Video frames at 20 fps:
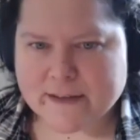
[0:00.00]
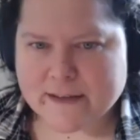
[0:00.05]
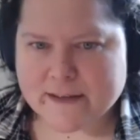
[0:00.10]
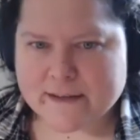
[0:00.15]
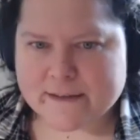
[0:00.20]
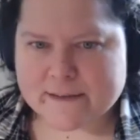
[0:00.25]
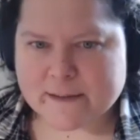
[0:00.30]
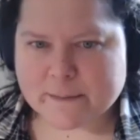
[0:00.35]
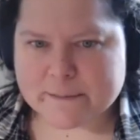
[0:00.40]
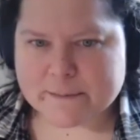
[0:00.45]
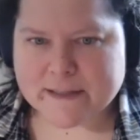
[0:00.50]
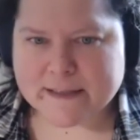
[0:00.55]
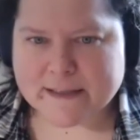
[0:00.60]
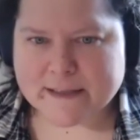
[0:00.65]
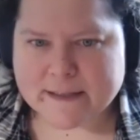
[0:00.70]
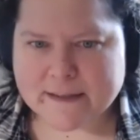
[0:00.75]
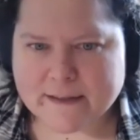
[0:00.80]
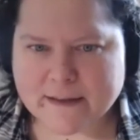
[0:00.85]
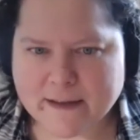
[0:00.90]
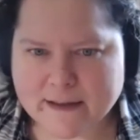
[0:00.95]

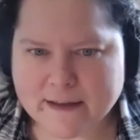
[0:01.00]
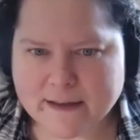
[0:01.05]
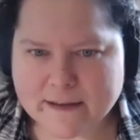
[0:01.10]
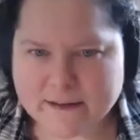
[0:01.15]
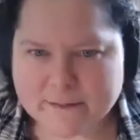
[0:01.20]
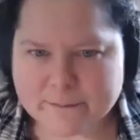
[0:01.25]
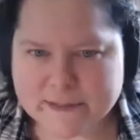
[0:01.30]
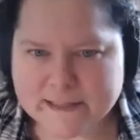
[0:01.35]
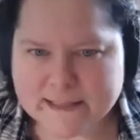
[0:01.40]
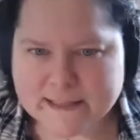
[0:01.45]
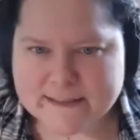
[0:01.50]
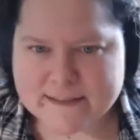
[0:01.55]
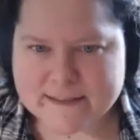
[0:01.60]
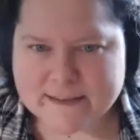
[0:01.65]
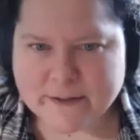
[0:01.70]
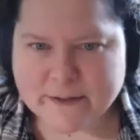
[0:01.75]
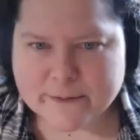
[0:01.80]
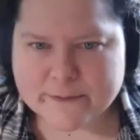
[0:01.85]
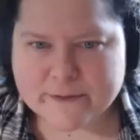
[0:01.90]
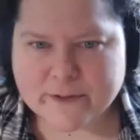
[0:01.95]
something, uh, releasing
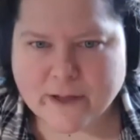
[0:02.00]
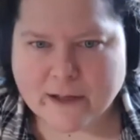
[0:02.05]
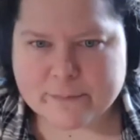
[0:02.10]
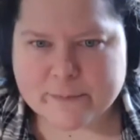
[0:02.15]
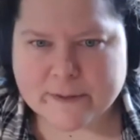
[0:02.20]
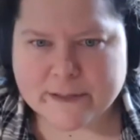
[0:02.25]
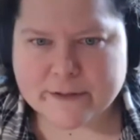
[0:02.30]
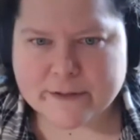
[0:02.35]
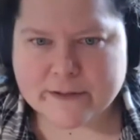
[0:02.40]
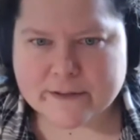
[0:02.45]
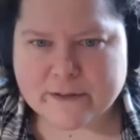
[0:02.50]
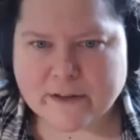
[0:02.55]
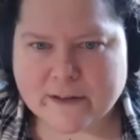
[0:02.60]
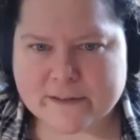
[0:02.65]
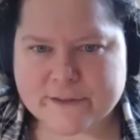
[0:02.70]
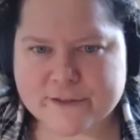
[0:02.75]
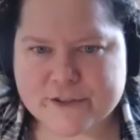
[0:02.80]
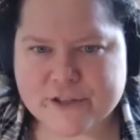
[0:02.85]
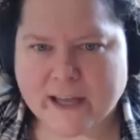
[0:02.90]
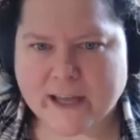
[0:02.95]
their own software, you can talk
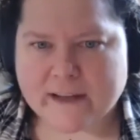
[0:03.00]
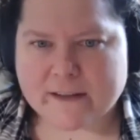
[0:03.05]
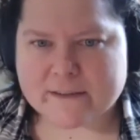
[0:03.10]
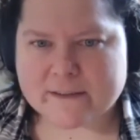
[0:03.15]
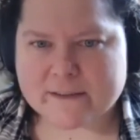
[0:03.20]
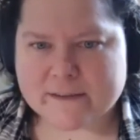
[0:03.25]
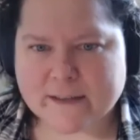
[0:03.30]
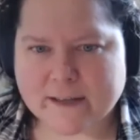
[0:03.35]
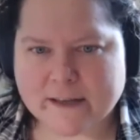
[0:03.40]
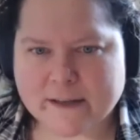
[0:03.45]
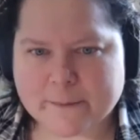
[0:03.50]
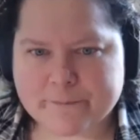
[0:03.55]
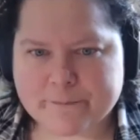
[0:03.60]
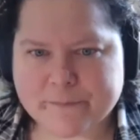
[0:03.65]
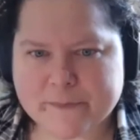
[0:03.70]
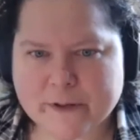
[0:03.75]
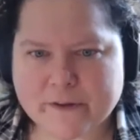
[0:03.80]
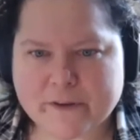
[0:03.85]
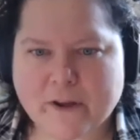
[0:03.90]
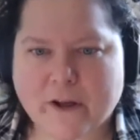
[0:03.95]
to Giles. Um,
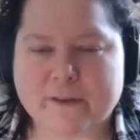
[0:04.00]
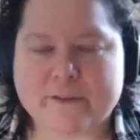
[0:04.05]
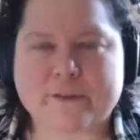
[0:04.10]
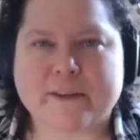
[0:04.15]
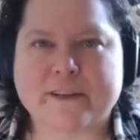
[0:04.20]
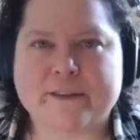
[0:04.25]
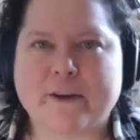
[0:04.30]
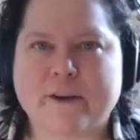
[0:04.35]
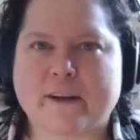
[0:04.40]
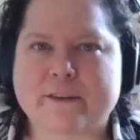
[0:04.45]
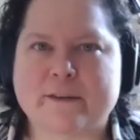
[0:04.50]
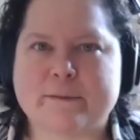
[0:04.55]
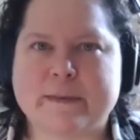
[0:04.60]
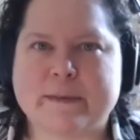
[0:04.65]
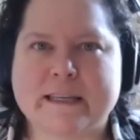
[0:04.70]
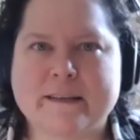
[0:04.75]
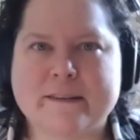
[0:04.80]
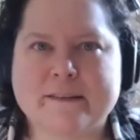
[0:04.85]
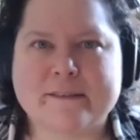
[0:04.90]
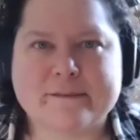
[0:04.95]
you also can talk to
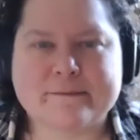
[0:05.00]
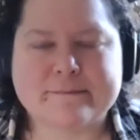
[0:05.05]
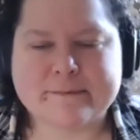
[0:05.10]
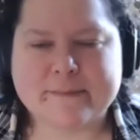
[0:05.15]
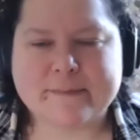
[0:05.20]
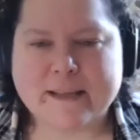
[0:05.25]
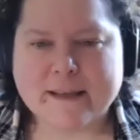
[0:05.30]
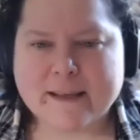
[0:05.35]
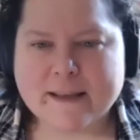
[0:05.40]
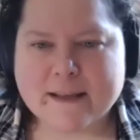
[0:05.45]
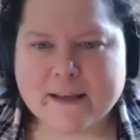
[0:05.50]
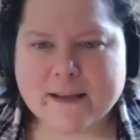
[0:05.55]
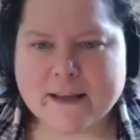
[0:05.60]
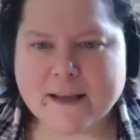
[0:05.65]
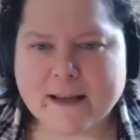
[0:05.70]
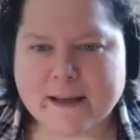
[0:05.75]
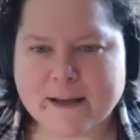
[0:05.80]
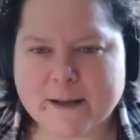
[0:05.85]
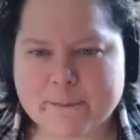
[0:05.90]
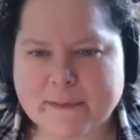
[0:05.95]
me.
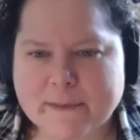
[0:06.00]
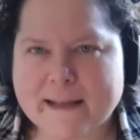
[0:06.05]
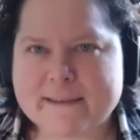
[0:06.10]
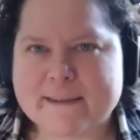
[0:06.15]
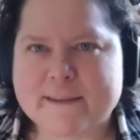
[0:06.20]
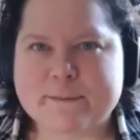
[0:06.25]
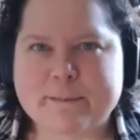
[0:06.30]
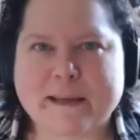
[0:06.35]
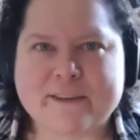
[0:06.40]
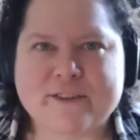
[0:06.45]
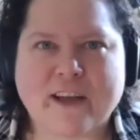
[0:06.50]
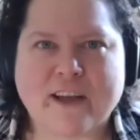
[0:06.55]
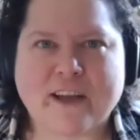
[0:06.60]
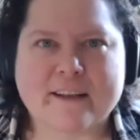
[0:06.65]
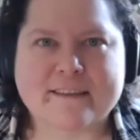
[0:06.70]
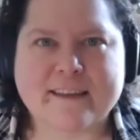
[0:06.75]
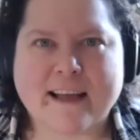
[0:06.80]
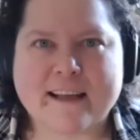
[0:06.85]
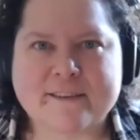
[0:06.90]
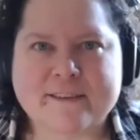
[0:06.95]
Um, I suspect
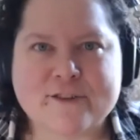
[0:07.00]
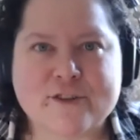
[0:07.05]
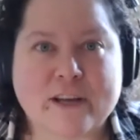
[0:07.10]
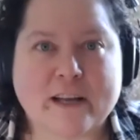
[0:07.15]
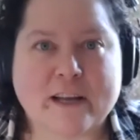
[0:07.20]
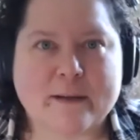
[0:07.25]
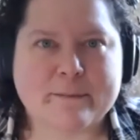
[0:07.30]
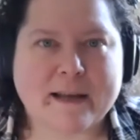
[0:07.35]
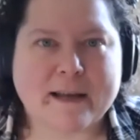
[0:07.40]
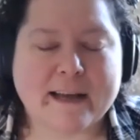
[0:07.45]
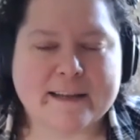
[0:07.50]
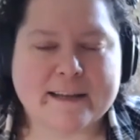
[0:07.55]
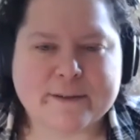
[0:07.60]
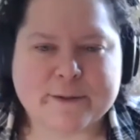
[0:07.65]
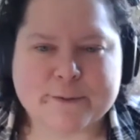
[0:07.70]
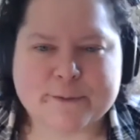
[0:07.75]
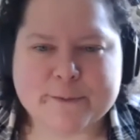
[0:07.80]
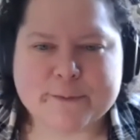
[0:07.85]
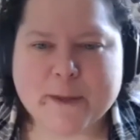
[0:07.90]
Giles has a job, I don't.